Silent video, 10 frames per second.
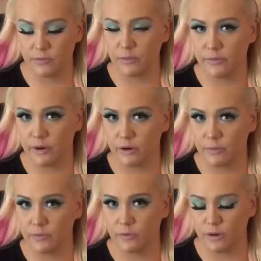we've heard
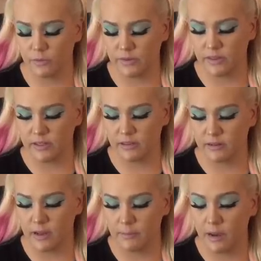before with the
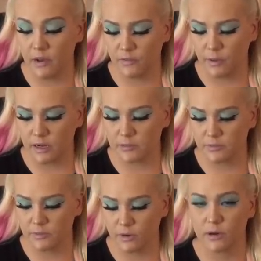um, Huffbox
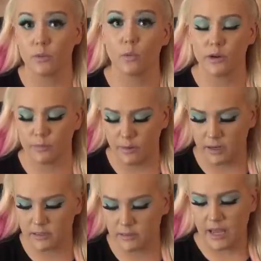before, or the Wonderbox.